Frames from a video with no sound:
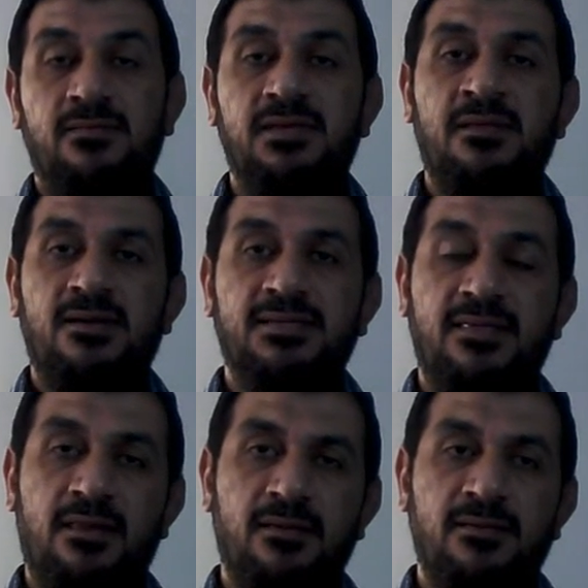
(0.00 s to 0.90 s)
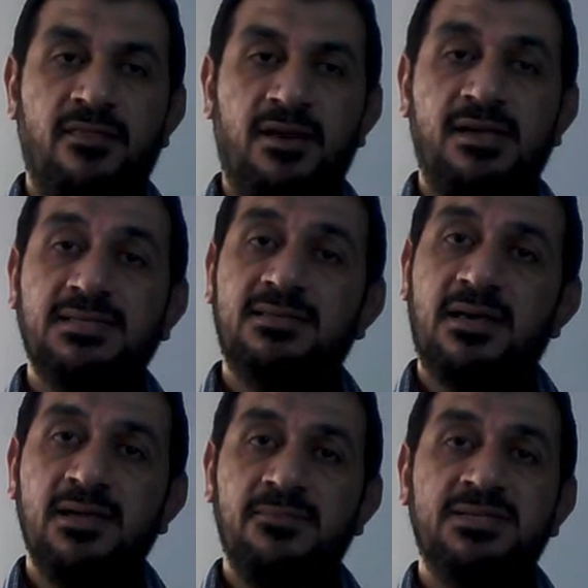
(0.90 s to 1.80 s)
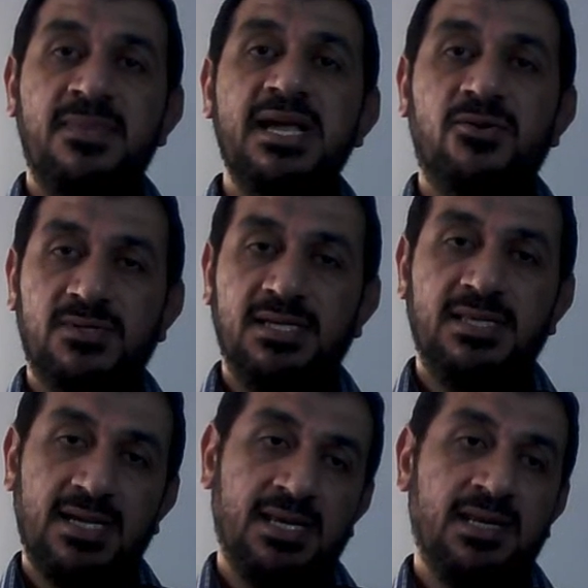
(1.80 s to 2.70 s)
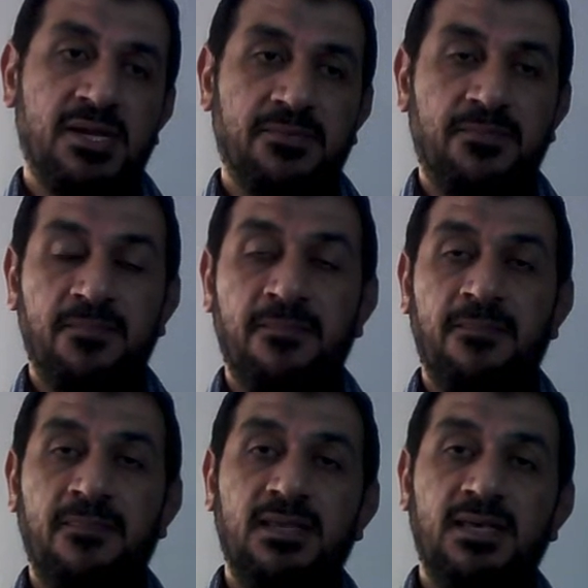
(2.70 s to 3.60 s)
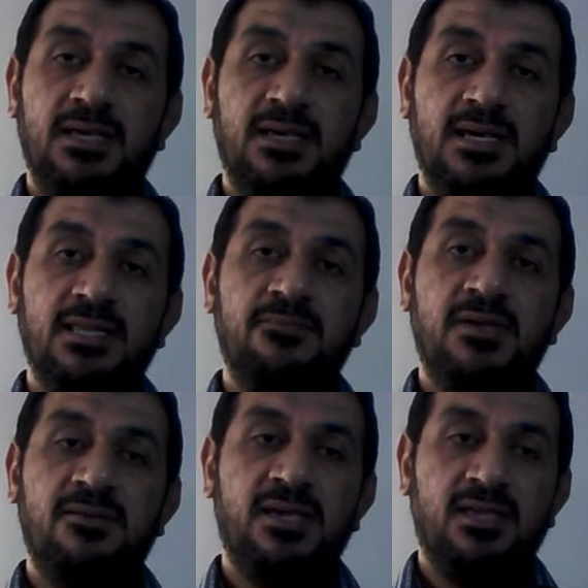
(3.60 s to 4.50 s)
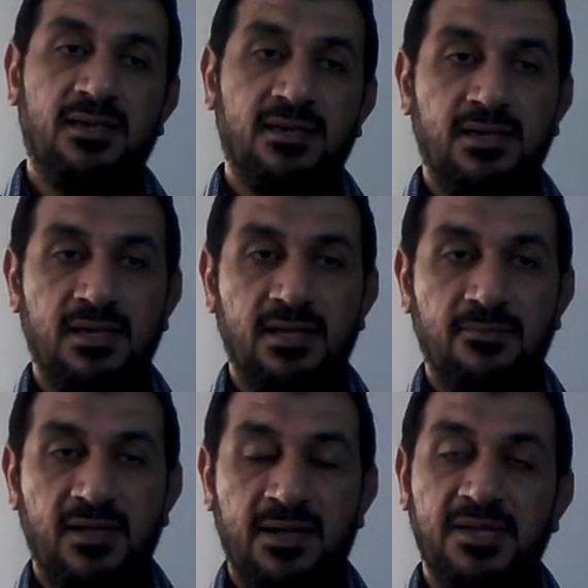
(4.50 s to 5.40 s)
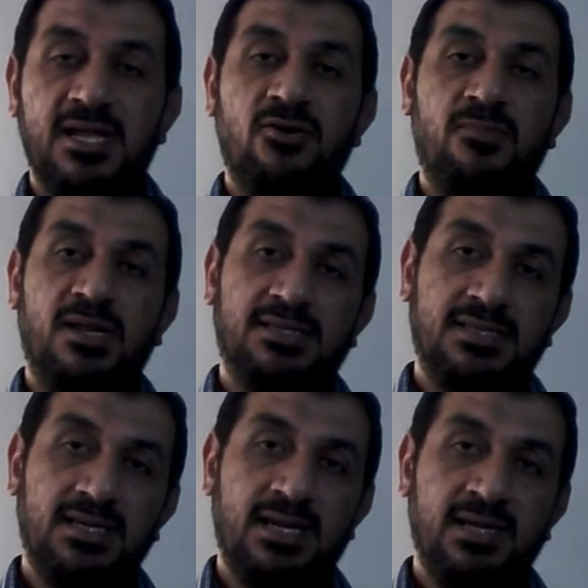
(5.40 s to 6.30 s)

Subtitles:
The last type is macrocytic anemia. It may be amegaloblastic